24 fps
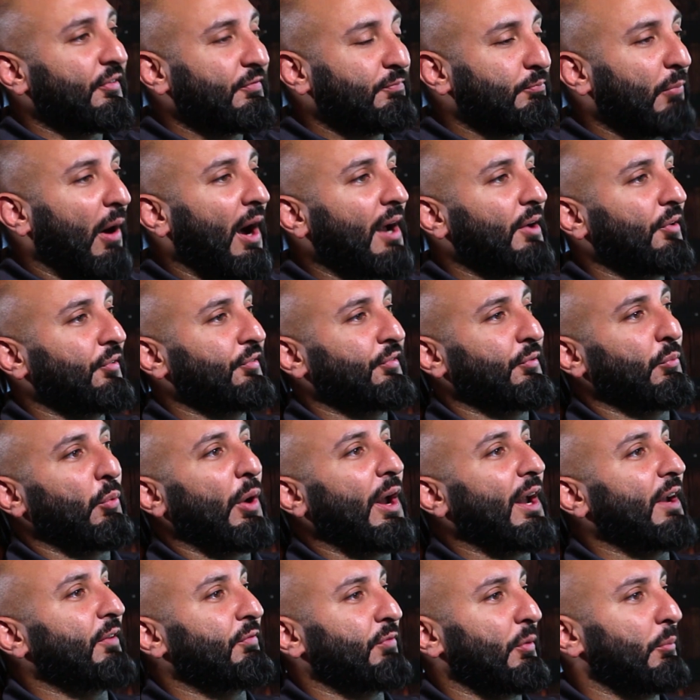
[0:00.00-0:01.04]
of miles
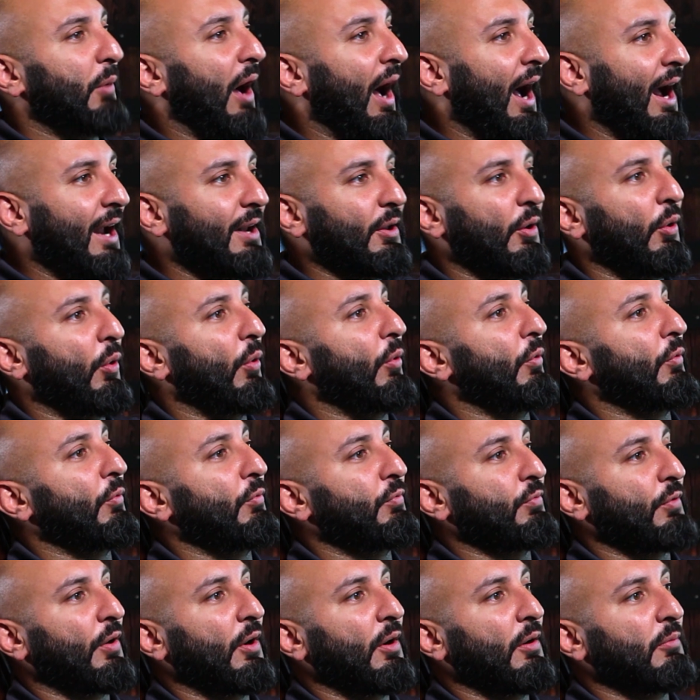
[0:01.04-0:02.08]
away, from Idaho,
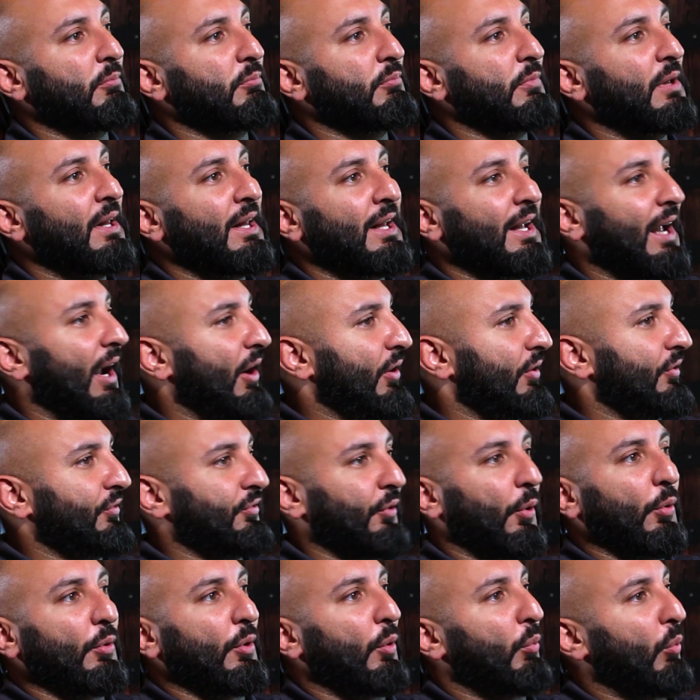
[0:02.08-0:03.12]
from
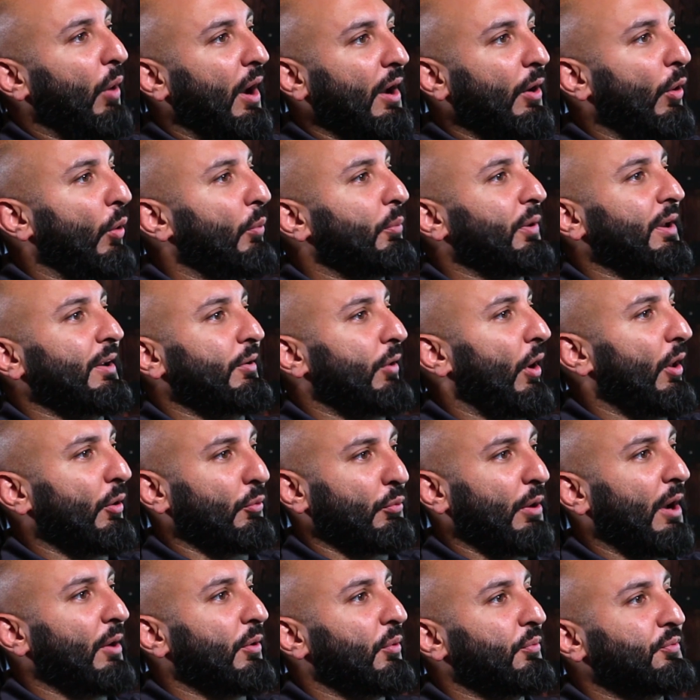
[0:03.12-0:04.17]
Arizona, Wyoming,
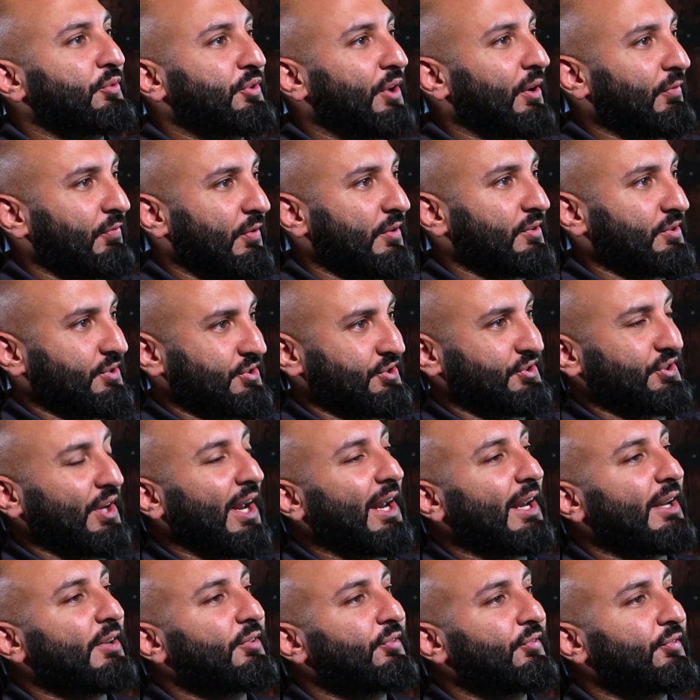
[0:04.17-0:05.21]
Colorado, different
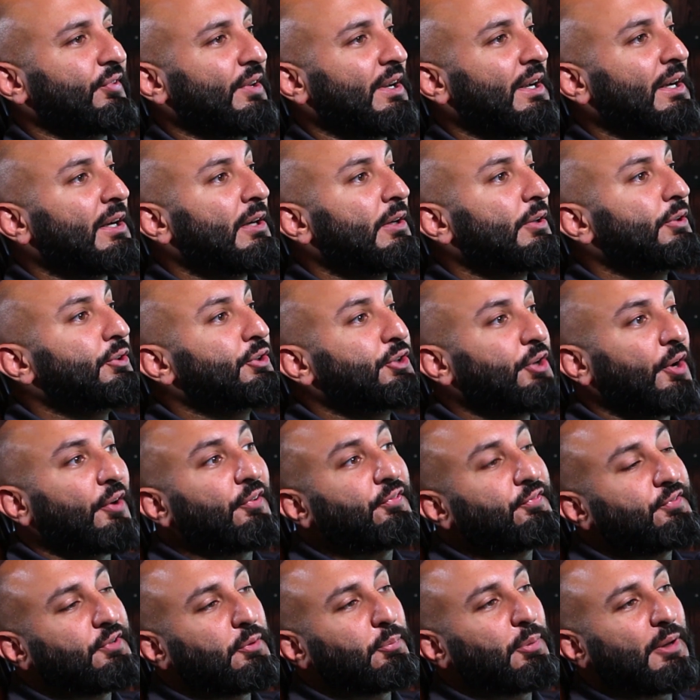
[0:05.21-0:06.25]
states,
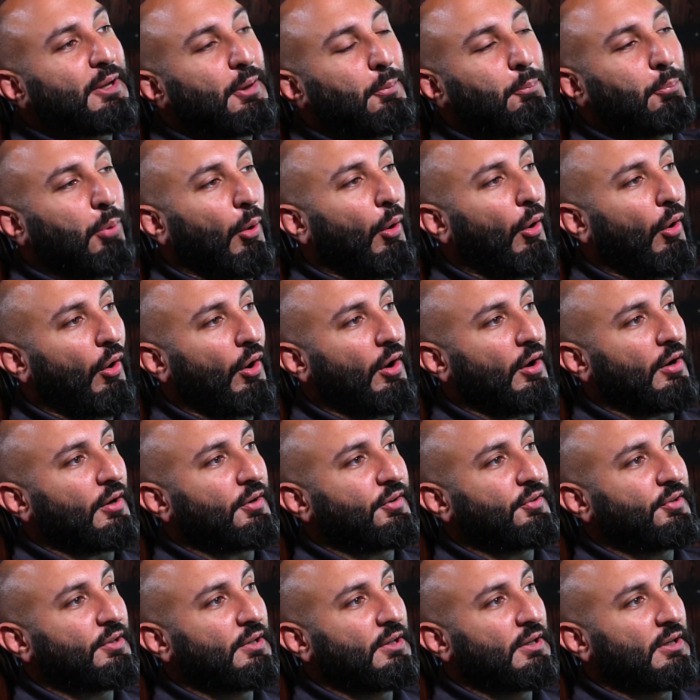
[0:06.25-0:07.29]
just to be a part